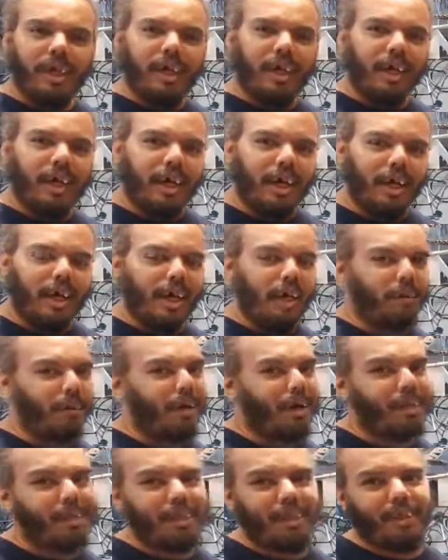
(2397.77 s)
I
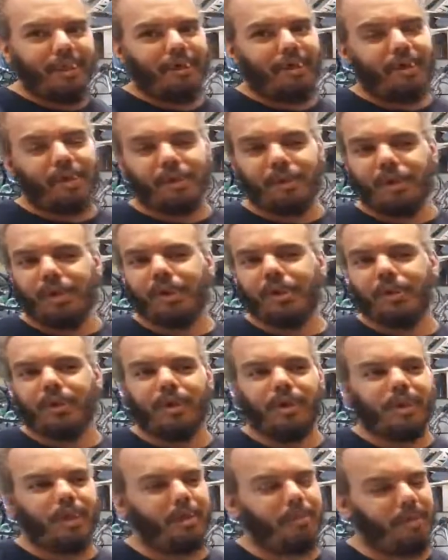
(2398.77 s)
walked into the grocery store. I